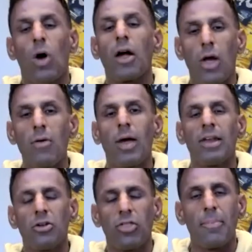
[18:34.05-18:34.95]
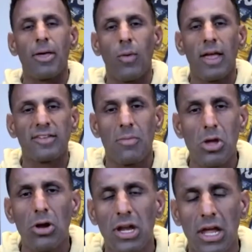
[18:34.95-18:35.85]
A great way to do that, by the way, is
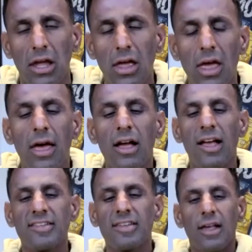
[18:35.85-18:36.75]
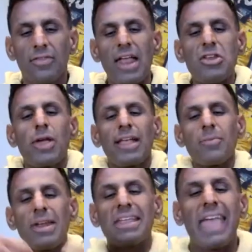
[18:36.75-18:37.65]
community because then you get them
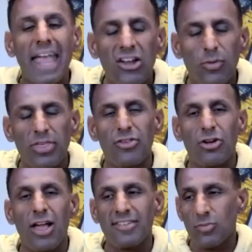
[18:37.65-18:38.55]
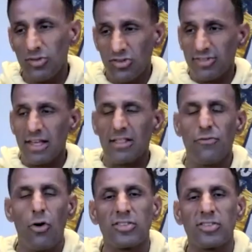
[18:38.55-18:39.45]
engaged with other customers, just like the
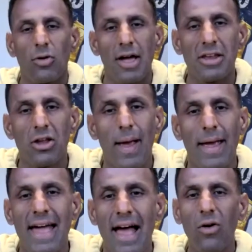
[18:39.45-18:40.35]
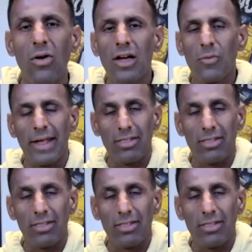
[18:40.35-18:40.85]
folks that are on here right now, right?